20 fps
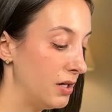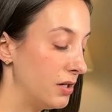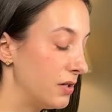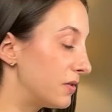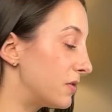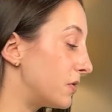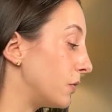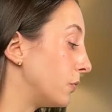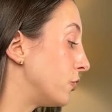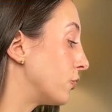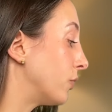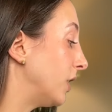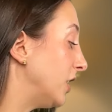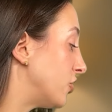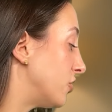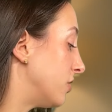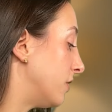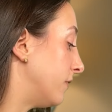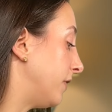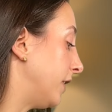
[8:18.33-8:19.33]
So
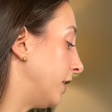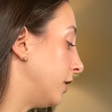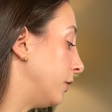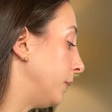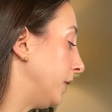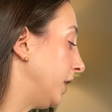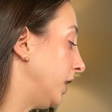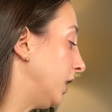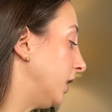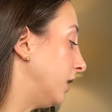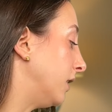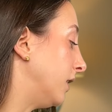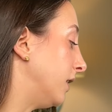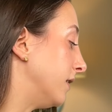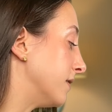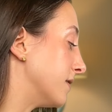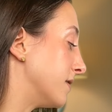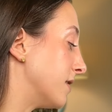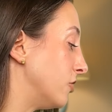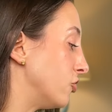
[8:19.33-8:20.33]
duration of therapy
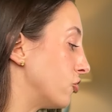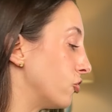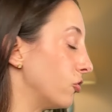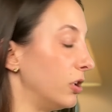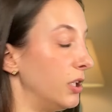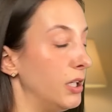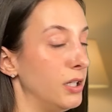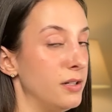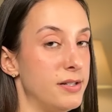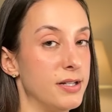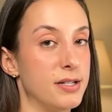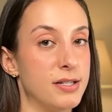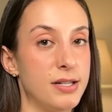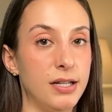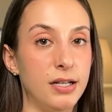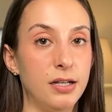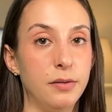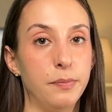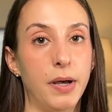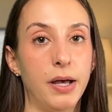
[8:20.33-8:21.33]
is essentially
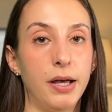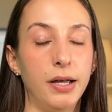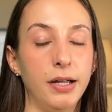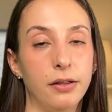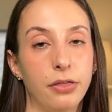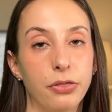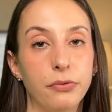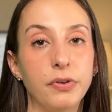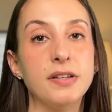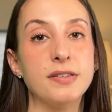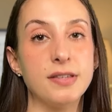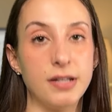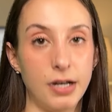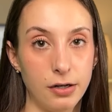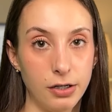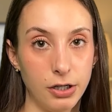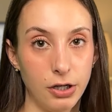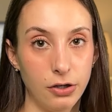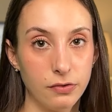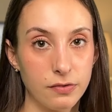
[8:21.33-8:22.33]
dictated by three
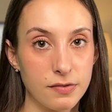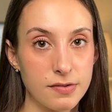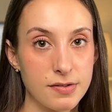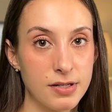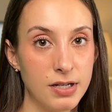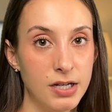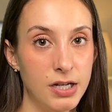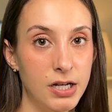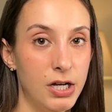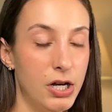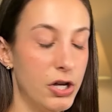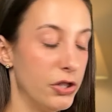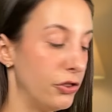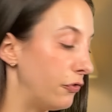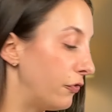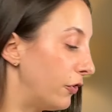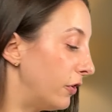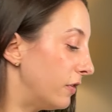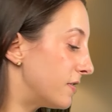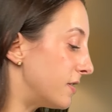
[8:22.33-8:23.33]
scenarios. The
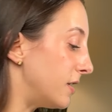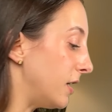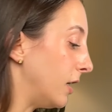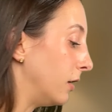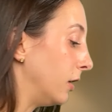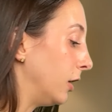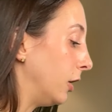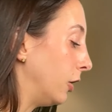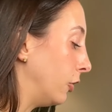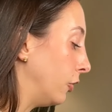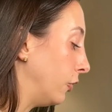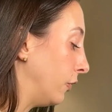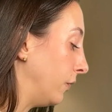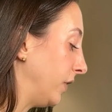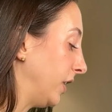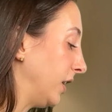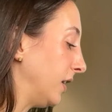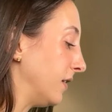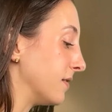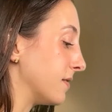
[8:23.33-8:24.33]
first scenario
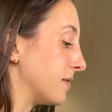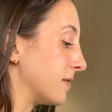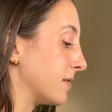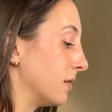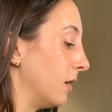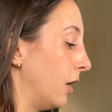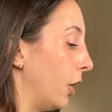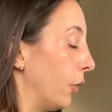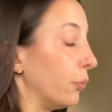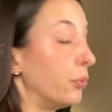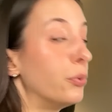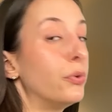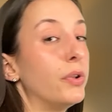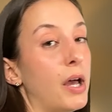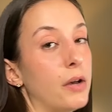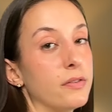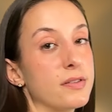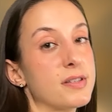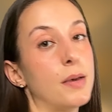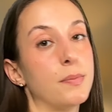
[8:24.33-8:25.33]
is a
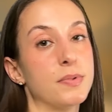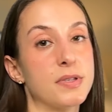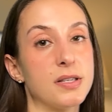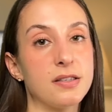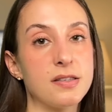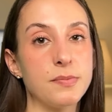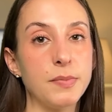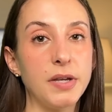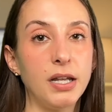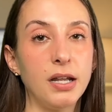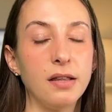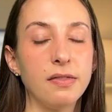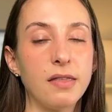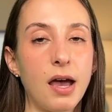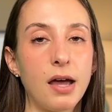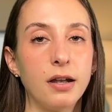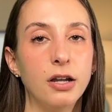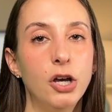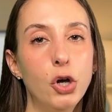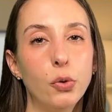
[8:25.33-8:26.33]
rule-out sepsis, meaning
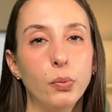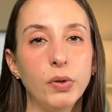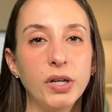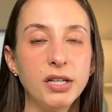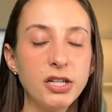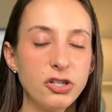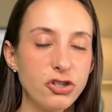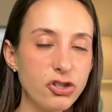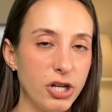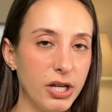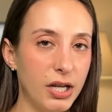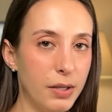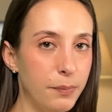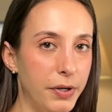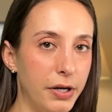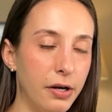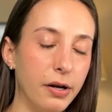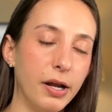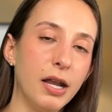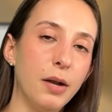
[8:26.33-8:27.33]
that we initiate
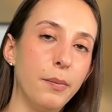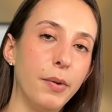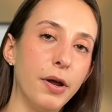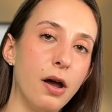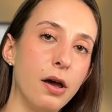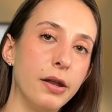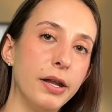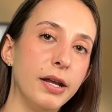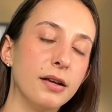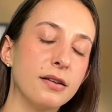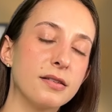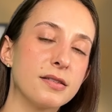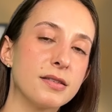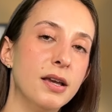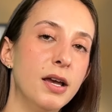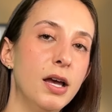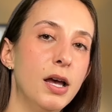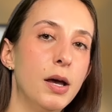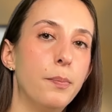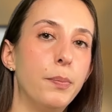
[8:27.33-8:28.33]
empiric antibiotics,
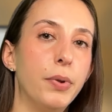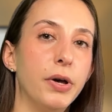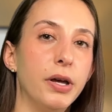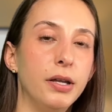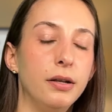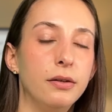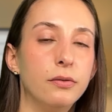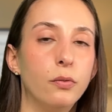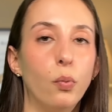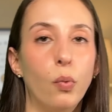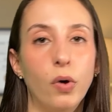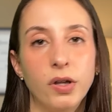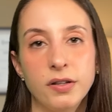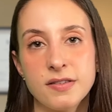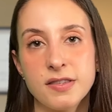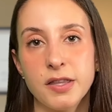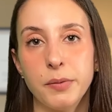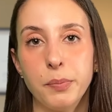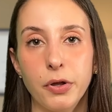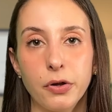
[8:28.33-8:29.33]
but
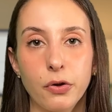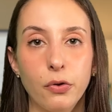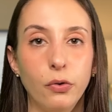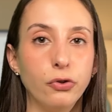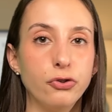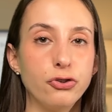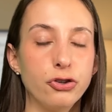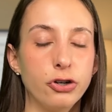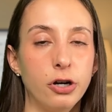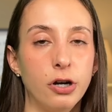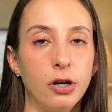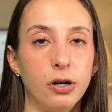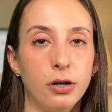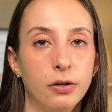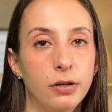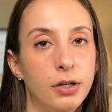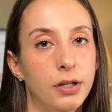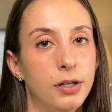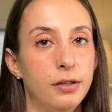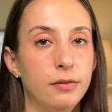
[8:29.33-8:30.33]
once the bug culture
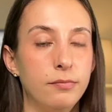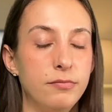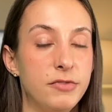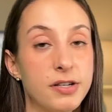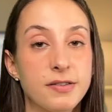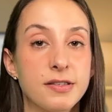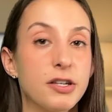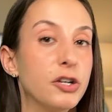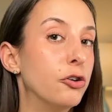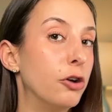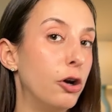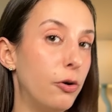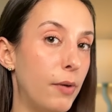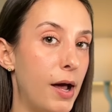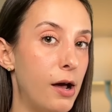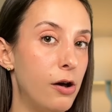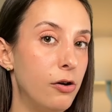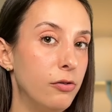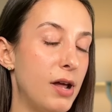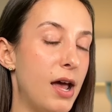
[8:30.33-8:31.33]
doesn't grow
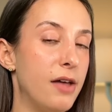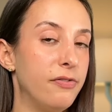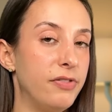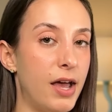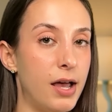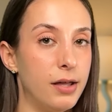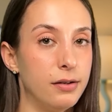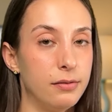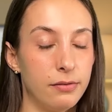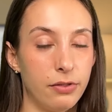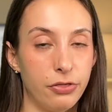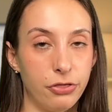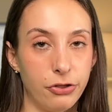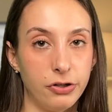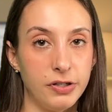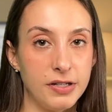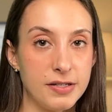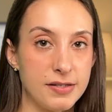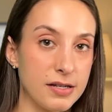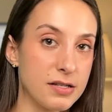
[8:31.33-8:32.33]
out at that
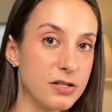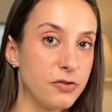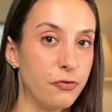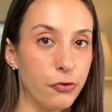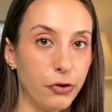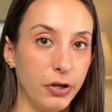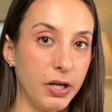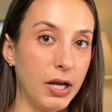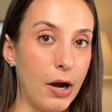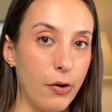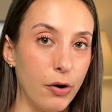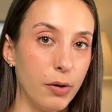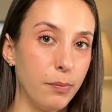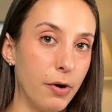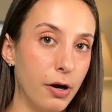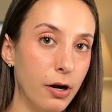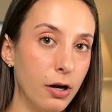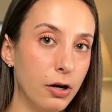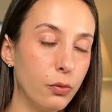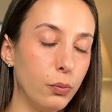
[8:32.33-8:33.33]
36 to 48-hour
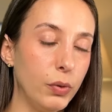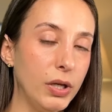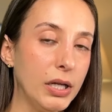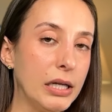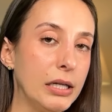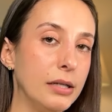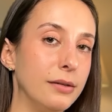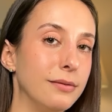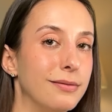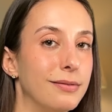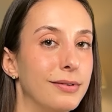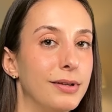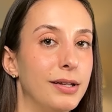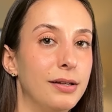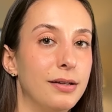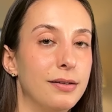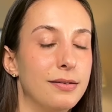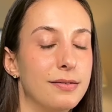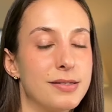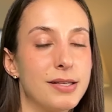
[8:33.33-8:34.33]
mark, we can
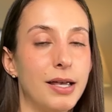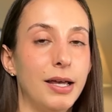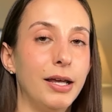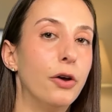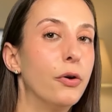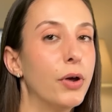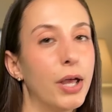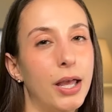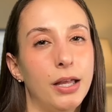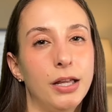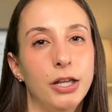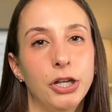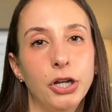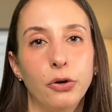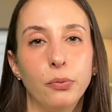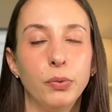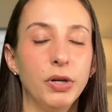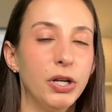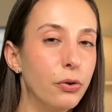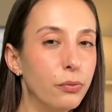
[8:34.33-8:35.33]
say, okay,
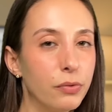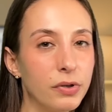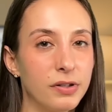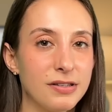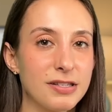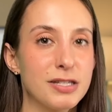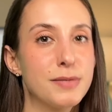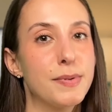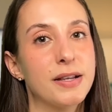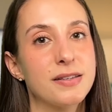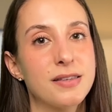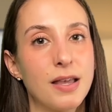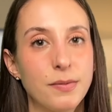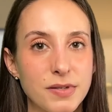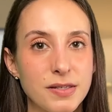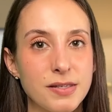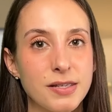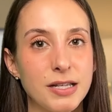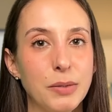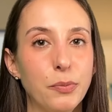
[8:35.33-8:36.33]
we don't really suspect
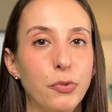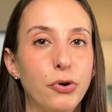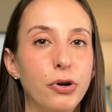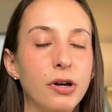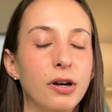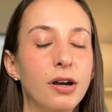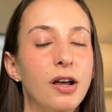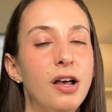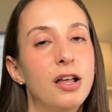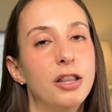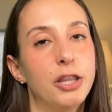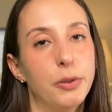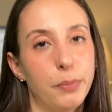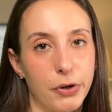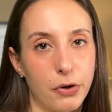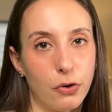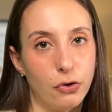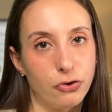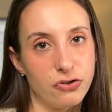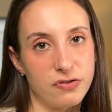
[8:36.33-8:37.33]
sepsis anymore, the
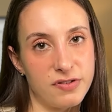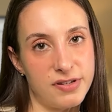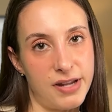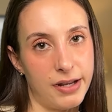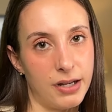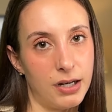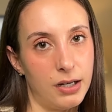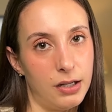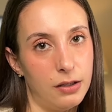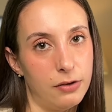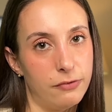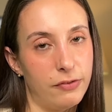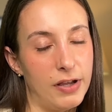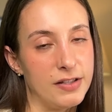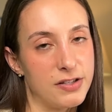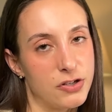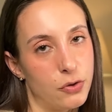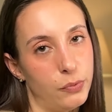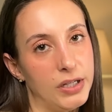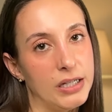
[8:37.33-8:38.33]
bug culture is negative,
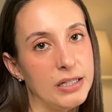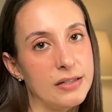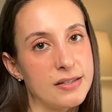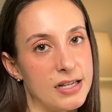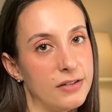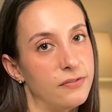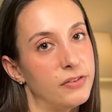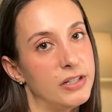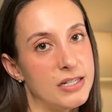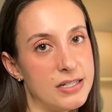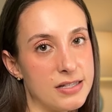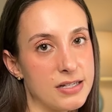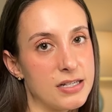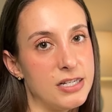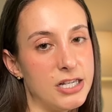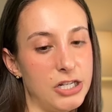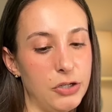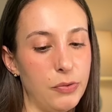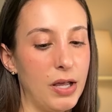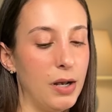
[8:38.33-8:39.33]
and so we can safely
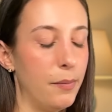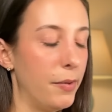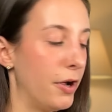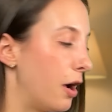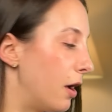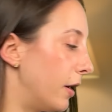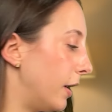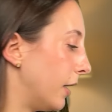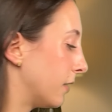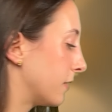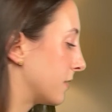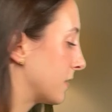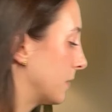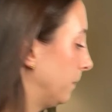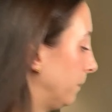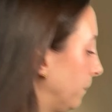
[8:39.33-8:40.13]
discontinue antibiotics.